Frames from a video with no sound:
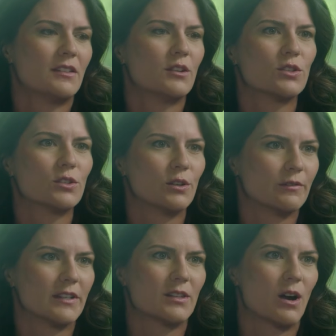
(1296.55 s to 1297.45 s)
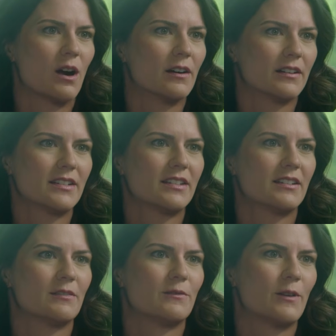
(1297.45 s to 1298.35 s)
The service, the heart
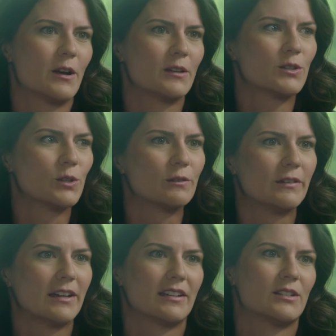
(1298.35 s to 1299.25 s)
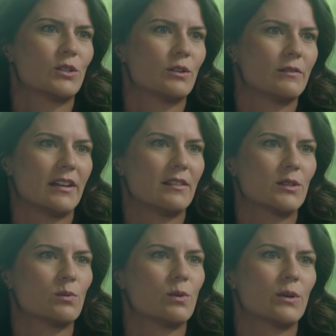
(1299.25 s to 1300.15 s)
of serving
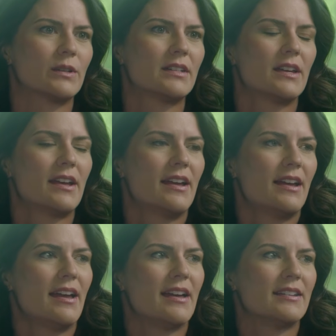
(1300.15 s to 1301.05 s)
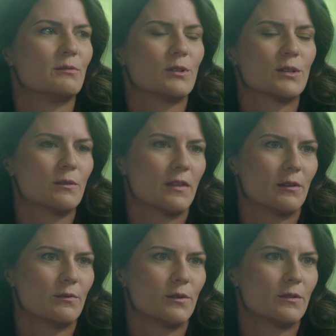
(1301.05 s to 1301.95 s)
this world. And we're so
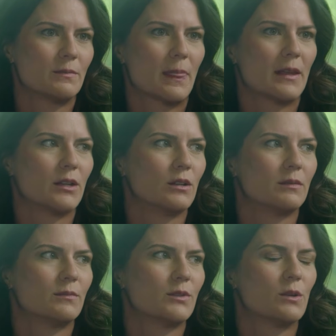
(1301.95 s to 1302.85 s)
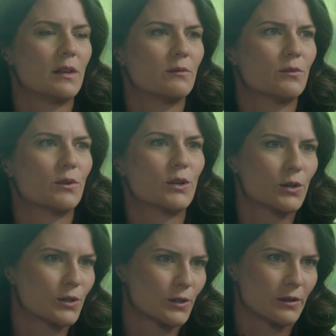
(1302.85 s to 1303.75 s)
thankful for
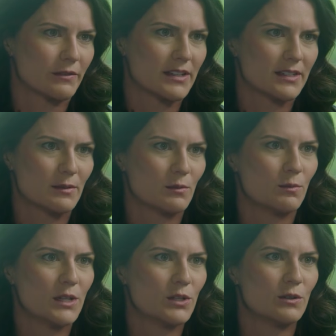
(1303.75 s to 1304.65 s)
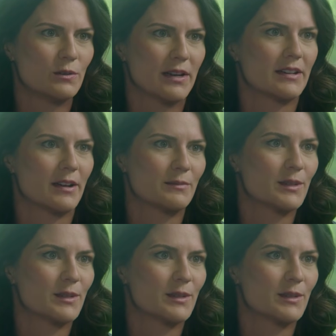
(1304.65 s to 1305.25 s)
your service. And we do at